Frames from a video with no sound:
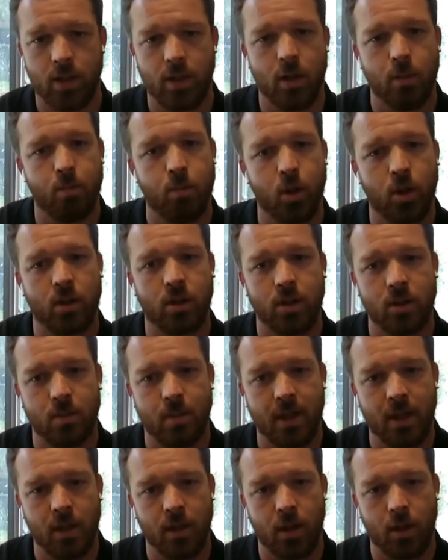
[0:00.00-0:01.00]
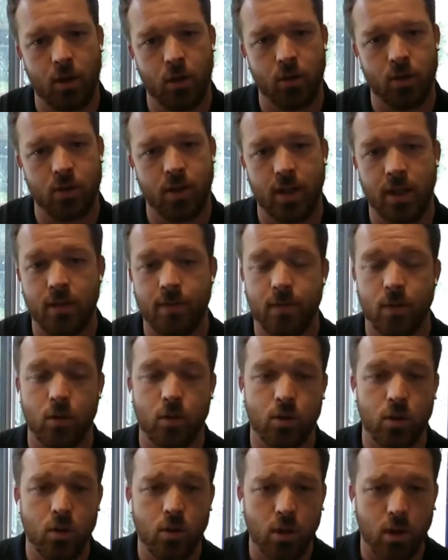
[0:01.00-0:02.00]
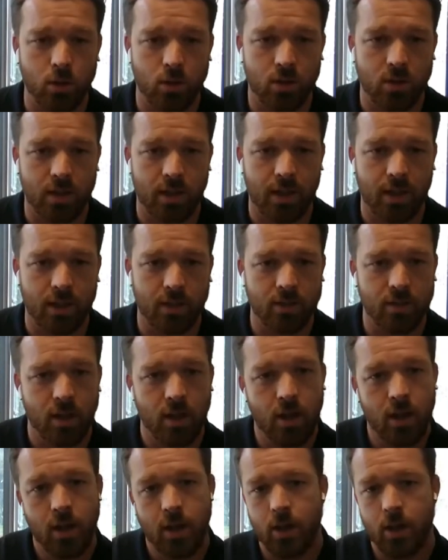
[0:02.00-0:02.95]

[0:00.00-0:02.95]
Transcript: You need to book this many loads. And if you do those things,